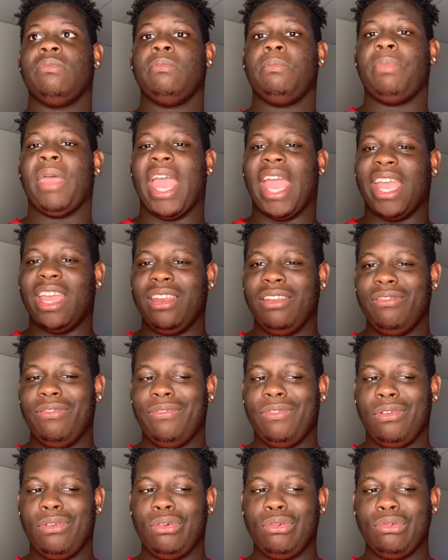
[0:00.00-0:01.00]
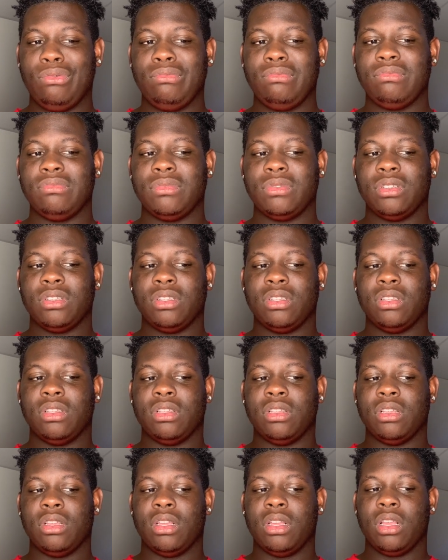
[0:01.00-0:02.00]
painful.
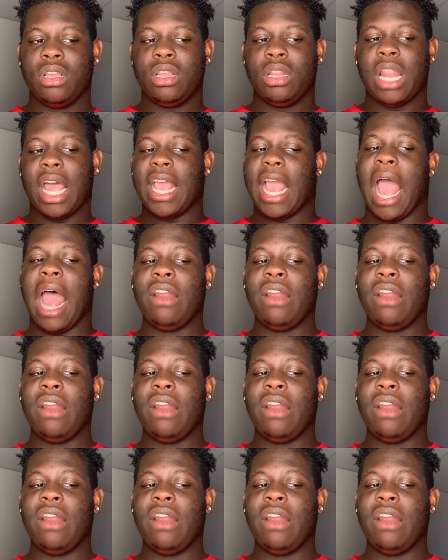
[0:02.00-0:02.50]
Like,